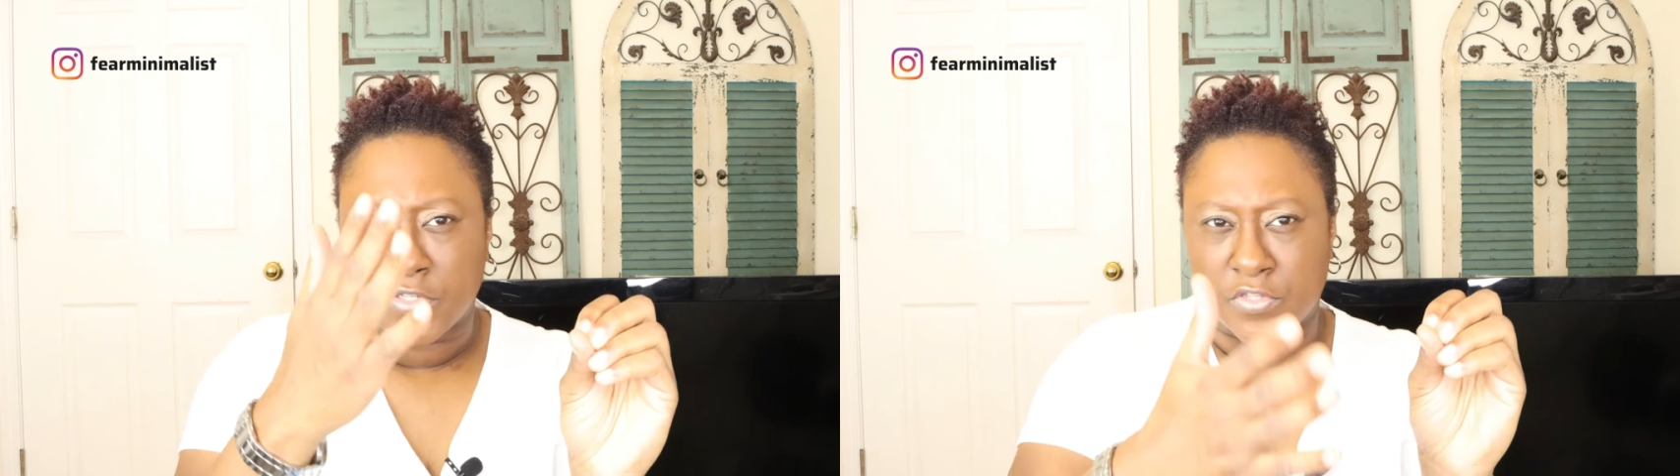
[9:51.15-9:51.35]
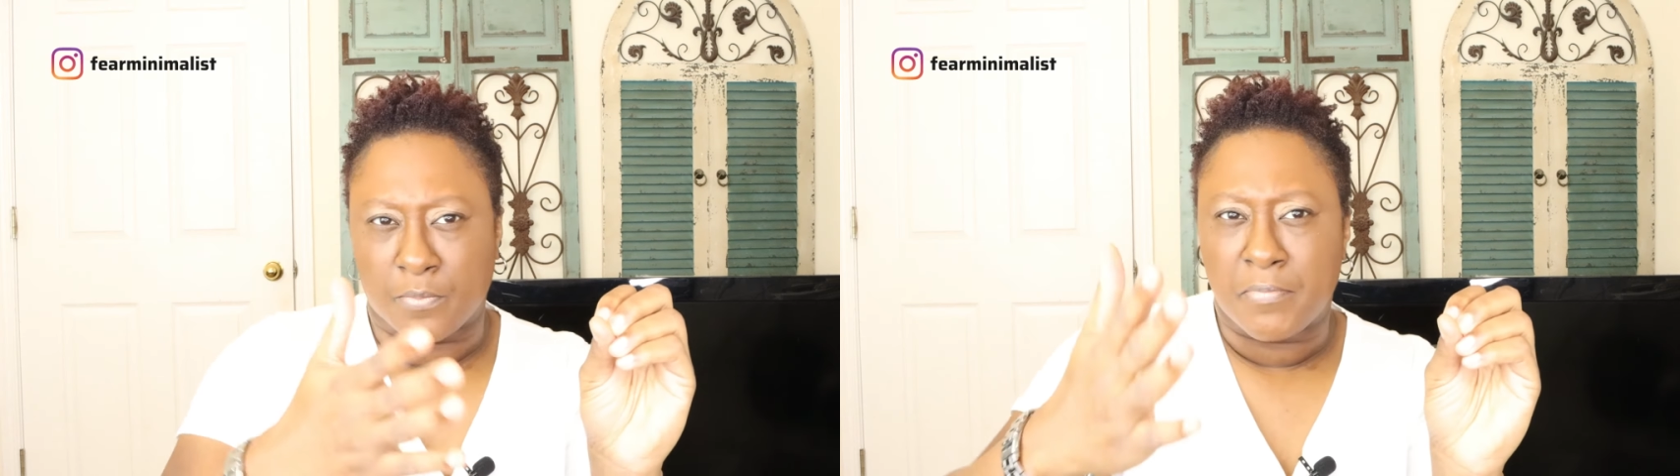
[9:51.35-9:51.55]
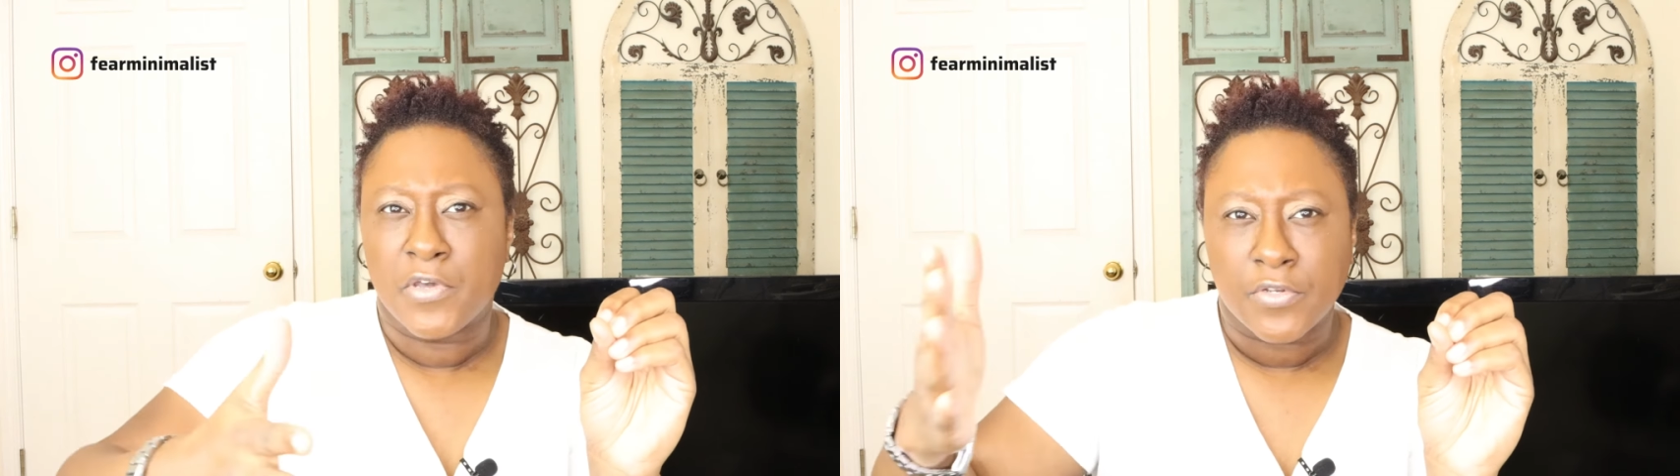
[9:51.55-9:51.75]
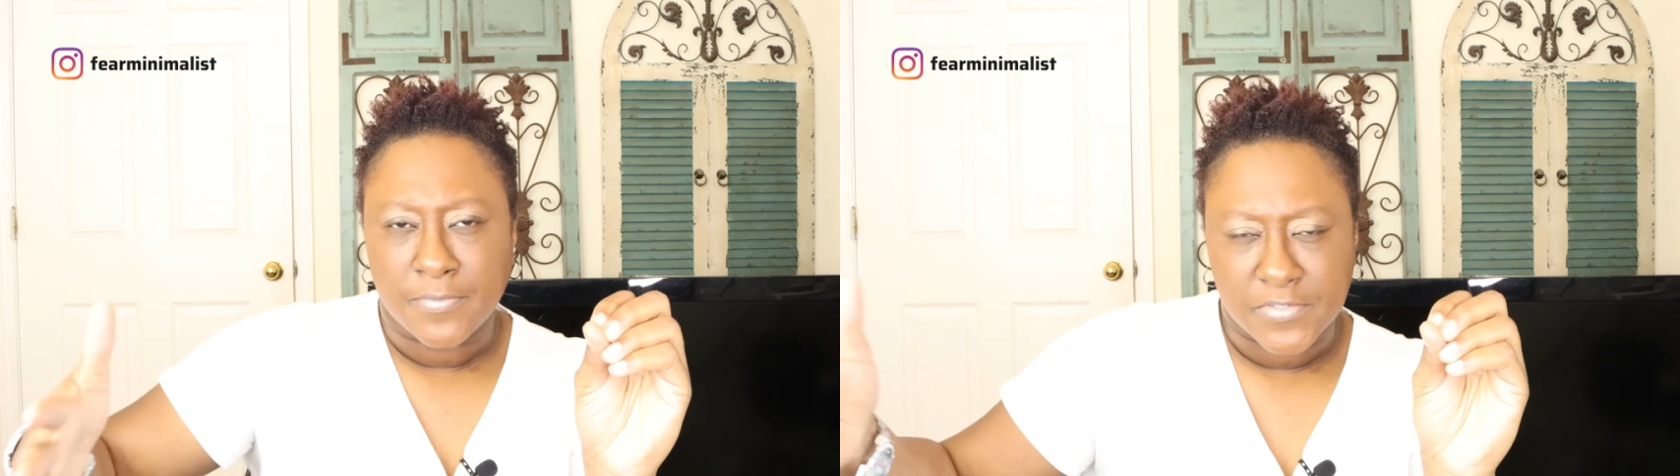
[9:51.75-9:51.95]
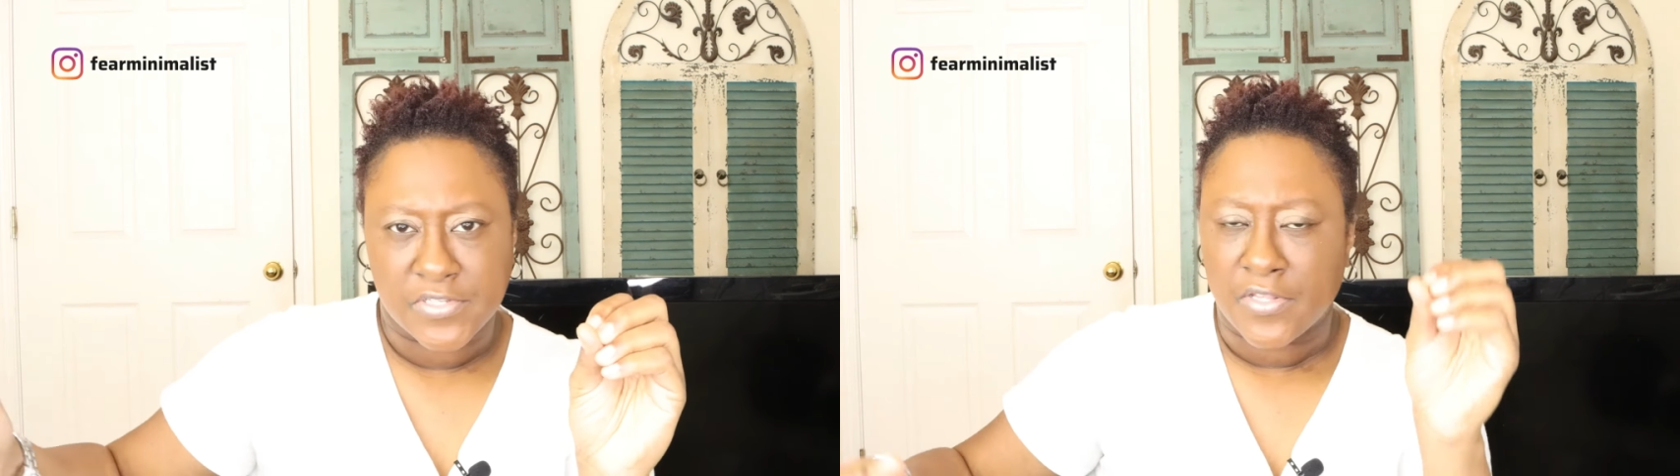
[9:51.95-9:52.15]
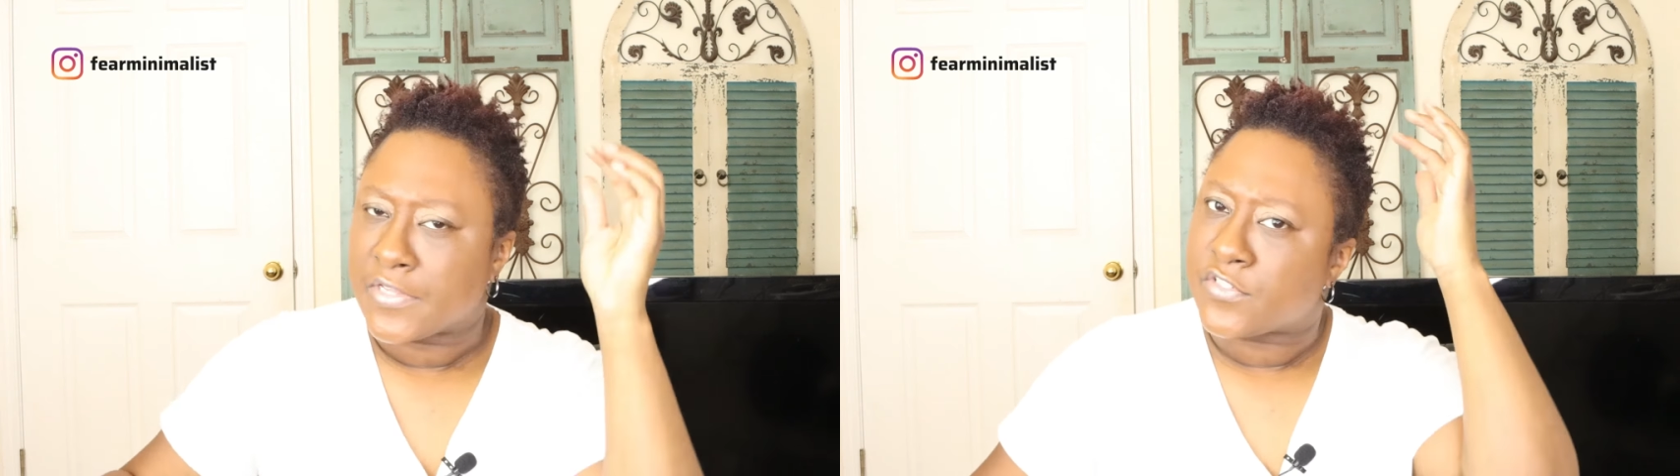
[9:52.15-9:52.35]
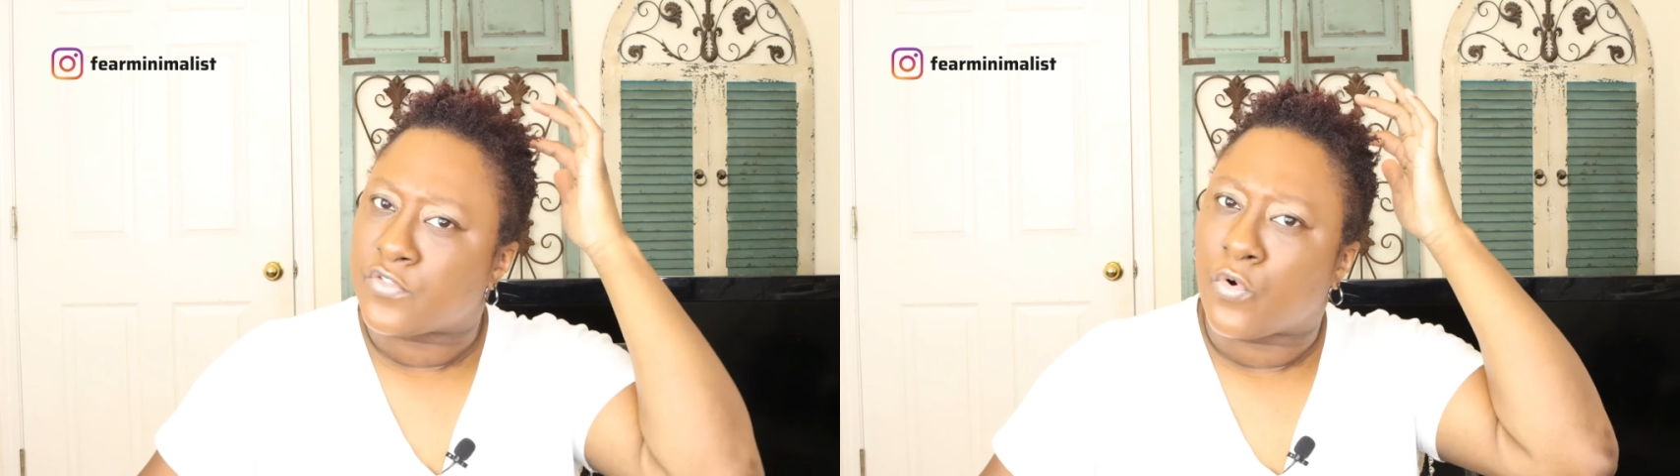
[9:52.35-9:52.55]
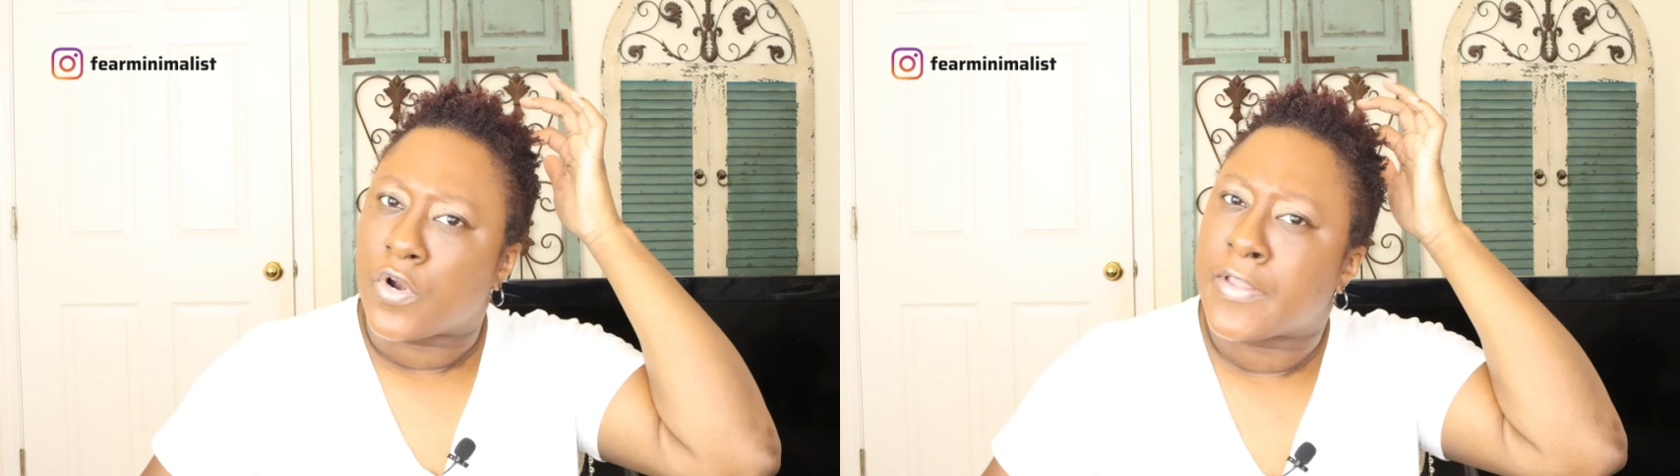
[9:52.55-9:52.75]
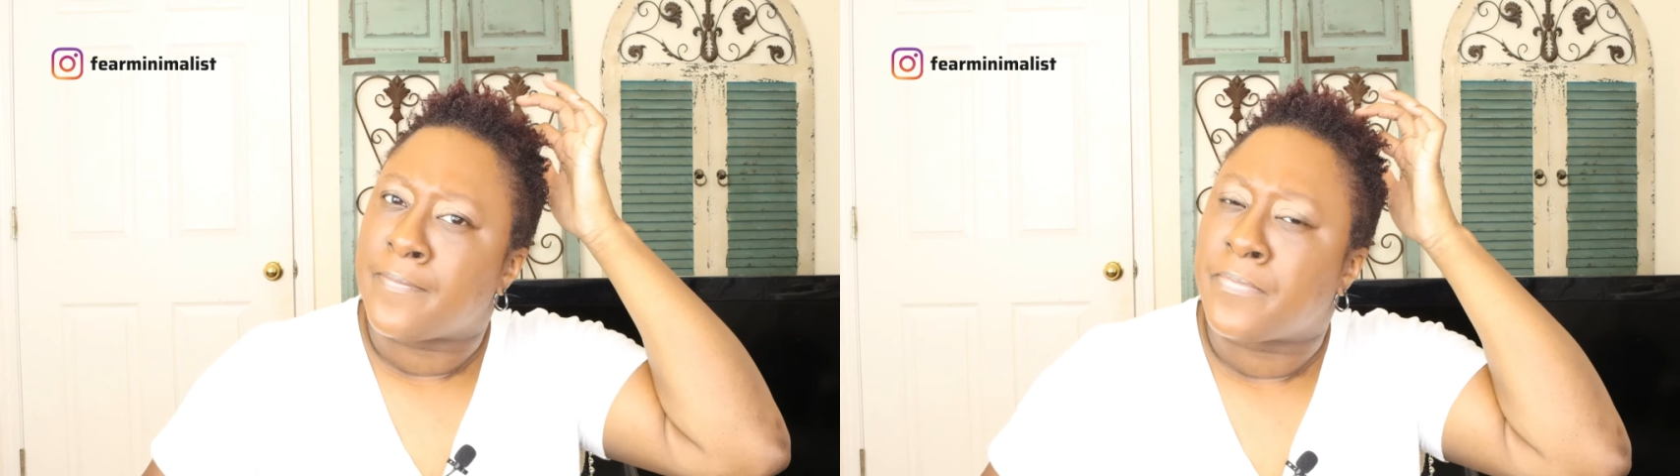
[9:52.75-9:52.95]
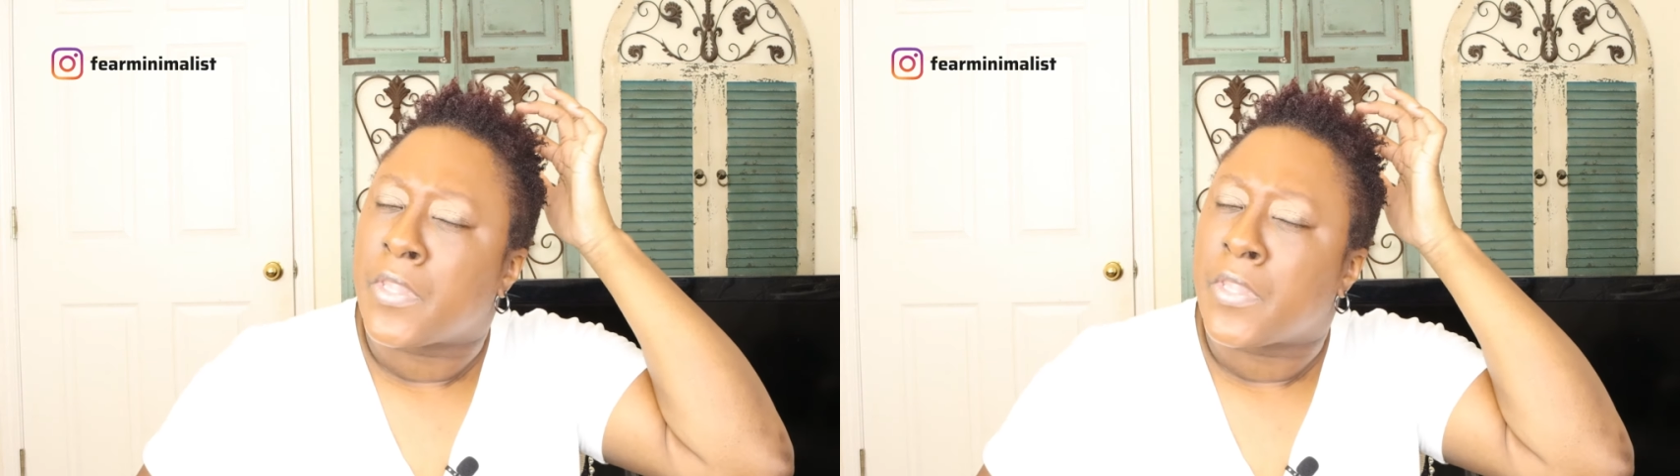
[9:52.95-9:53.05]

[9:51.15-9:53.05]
the build up to telling that story,